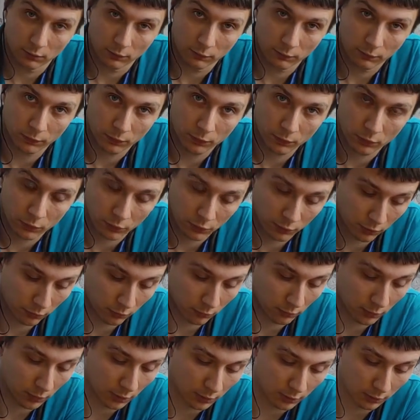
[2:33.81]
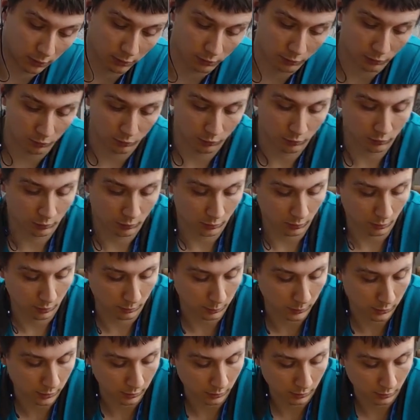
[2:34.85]
First what I need to do is
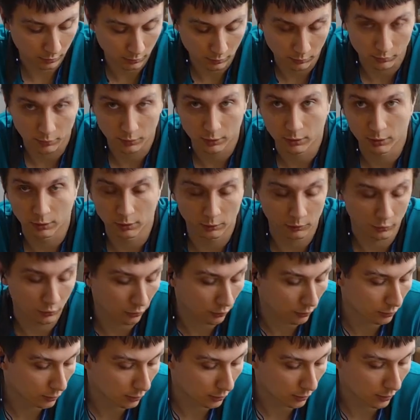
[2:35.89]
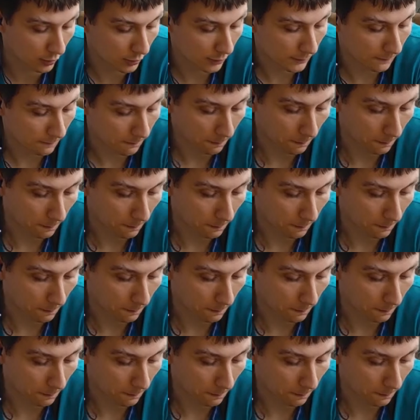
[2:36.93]
place all the electronics.